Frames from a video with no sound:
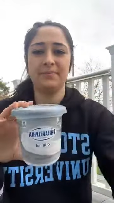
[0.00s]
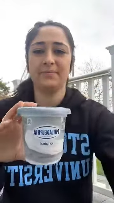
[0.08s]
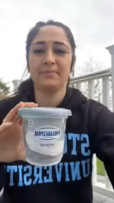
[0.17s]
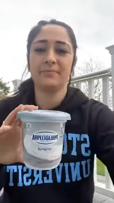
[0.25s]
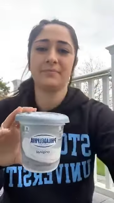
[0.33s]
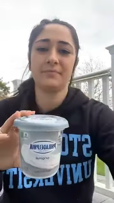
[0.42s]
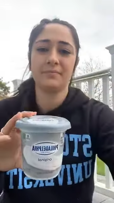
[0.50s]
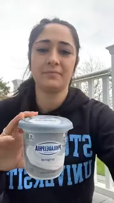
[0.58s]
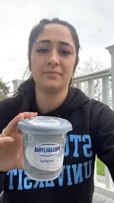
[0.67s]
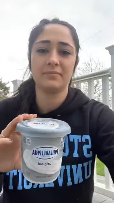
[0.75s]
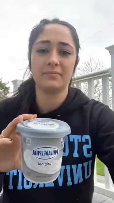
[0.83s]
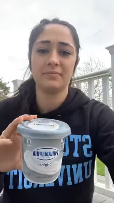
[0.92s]

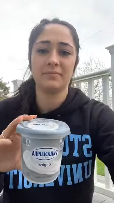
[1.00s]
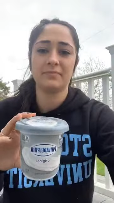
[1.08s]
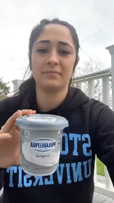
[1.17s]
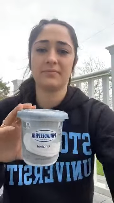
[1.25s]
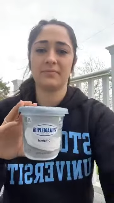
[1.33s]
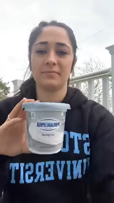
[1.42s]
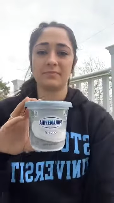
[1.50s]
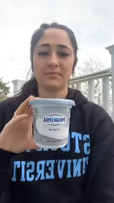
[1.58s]
No one is speaking in this clip.